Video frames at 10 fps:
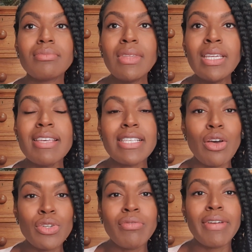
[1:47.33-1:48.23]
There's a
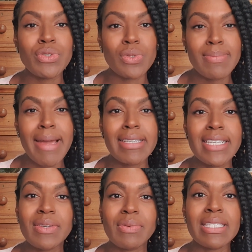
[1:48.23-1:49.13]
lot of racial
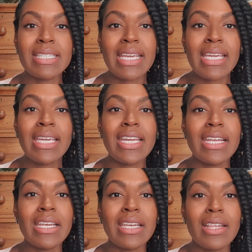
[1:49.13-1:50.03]
disparity that we see
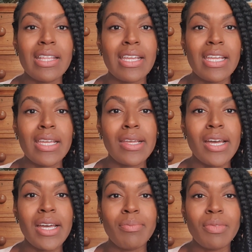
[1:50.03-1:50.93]
in the
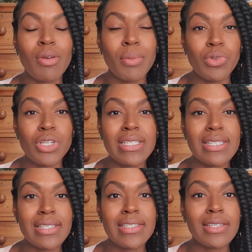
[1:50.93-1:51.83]
criminal
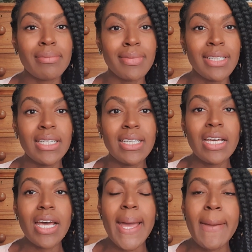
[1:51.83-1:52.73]
justice system.
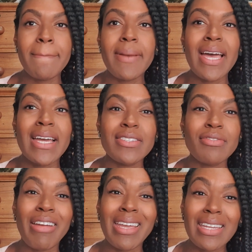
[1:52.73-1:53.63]

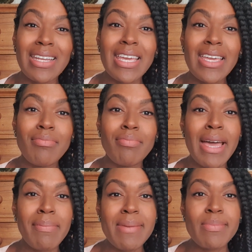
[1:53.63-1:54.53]
And frankly,
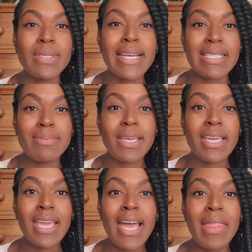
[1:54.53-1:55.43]
black people tend to
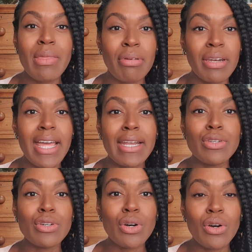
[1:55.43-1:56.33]
be at the brunt
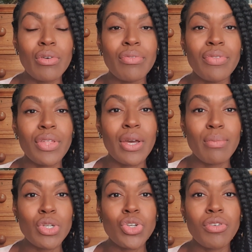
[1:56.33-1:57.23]
end of the
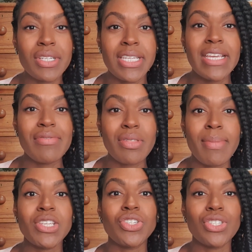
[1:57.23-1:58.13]
majority of the
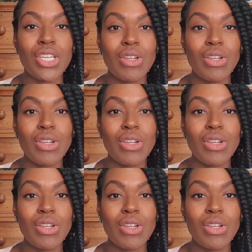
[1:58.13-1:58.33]
measures that you